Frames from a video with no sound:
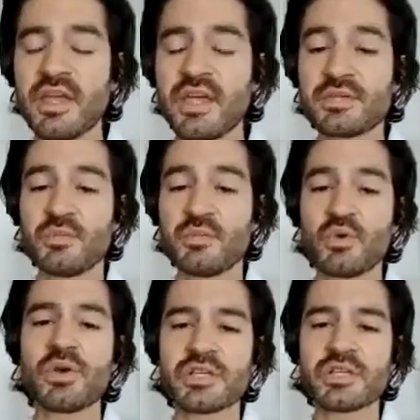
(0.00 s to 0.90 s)

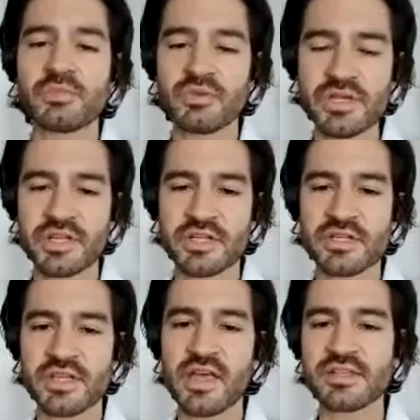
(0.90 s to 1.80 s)
society is more
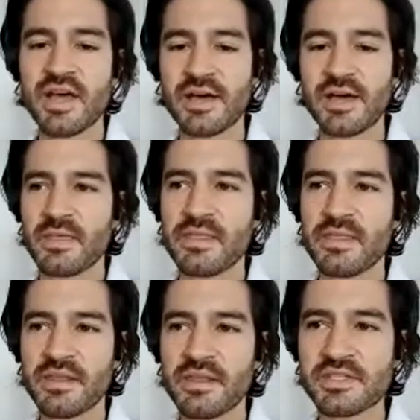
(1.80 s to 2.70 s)
exploration into
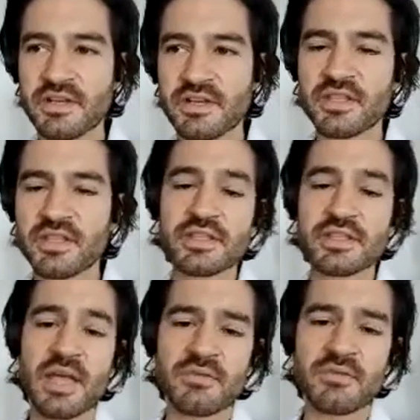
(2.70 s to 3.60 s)
this chaos.
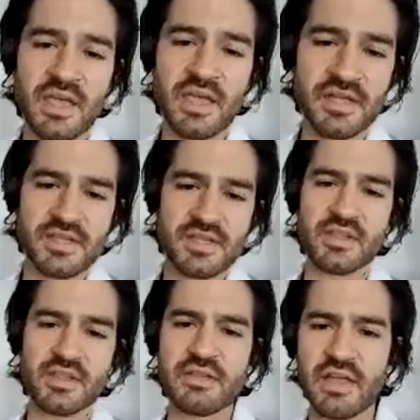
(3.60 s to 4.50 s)

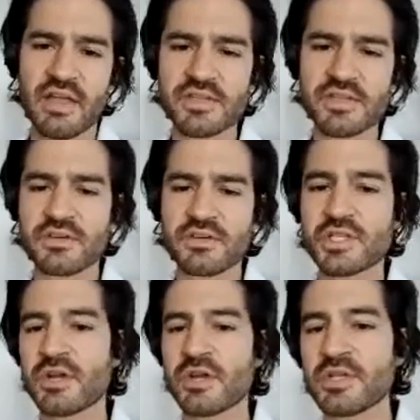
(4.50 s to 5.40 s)
Not necessarily the
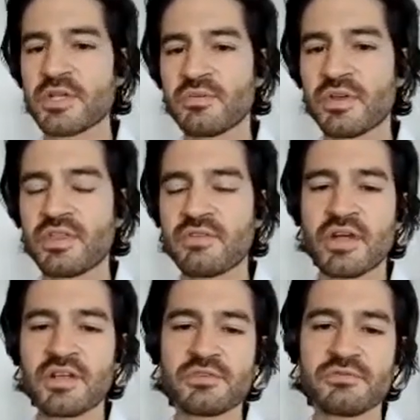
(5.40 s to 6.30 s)
type of chaos that a
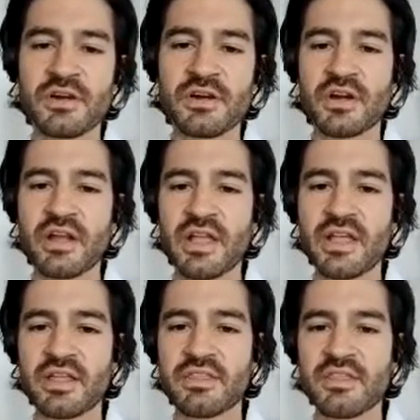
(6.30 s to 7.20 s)
lot of leftists are
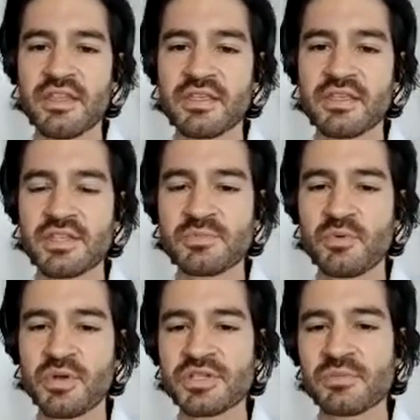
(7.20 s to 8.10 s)
experimenting with. They've
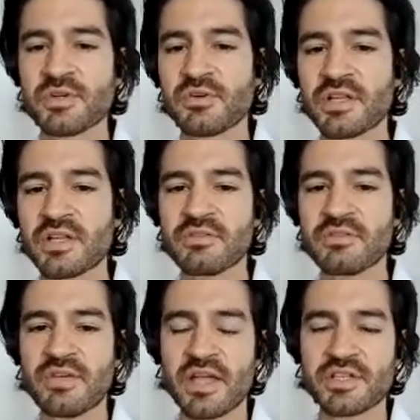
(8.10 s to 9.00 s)
gone too far, and
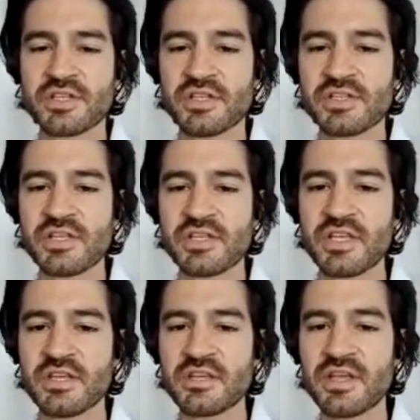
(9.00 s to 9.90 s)
I think at this
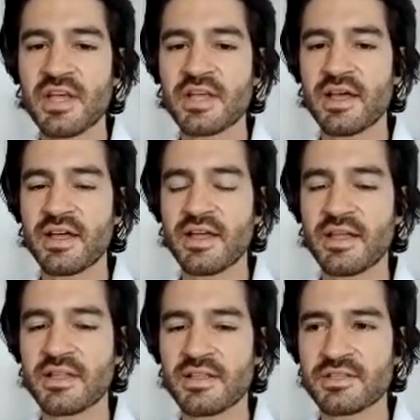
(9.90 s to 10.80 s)
point some corrective
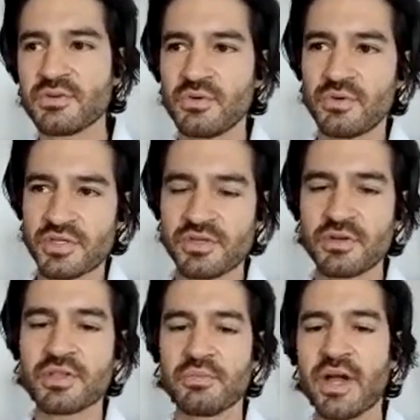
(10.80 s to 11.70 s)
action is needed
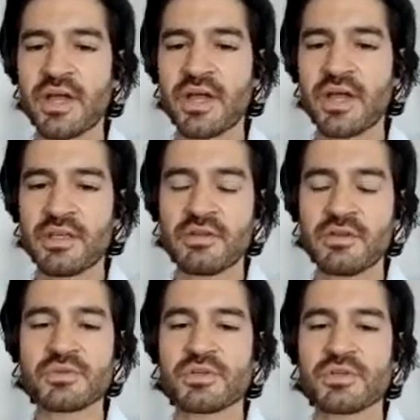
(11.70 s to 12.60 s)

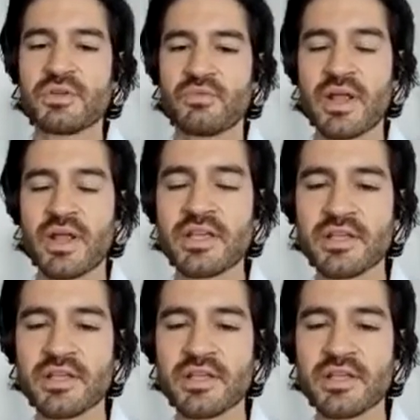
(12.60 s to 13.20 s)
to assert to